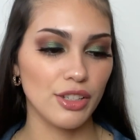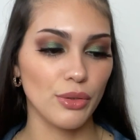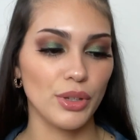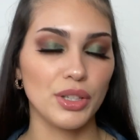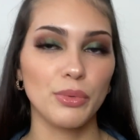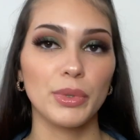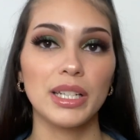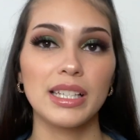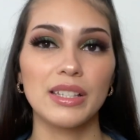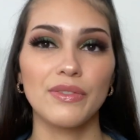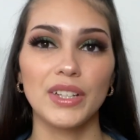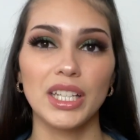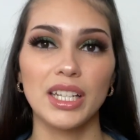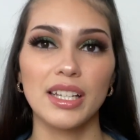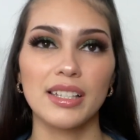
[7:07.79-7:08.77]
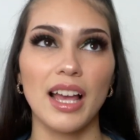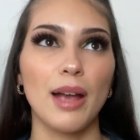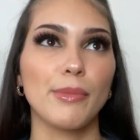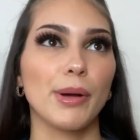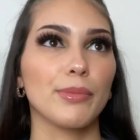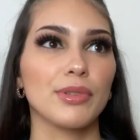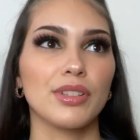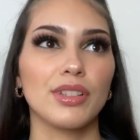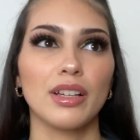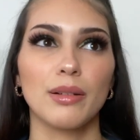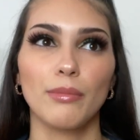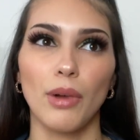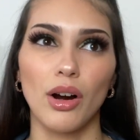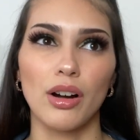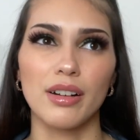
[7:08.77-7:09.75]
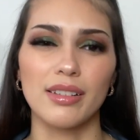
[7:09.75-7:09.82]
So this one is Venus. I remember seeing
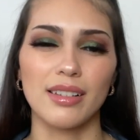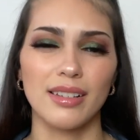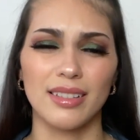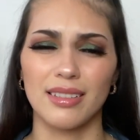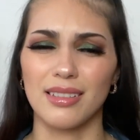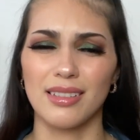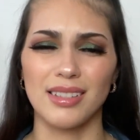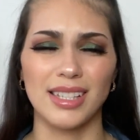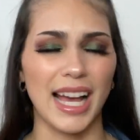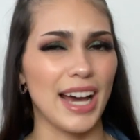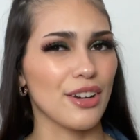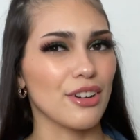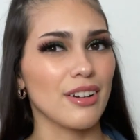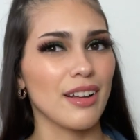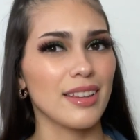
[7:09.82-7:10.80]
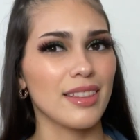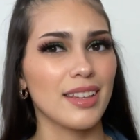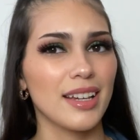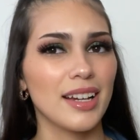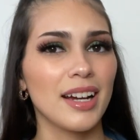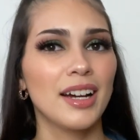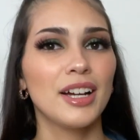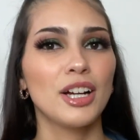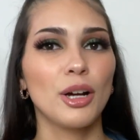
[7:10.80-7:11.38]
Mars and Saturn, I think.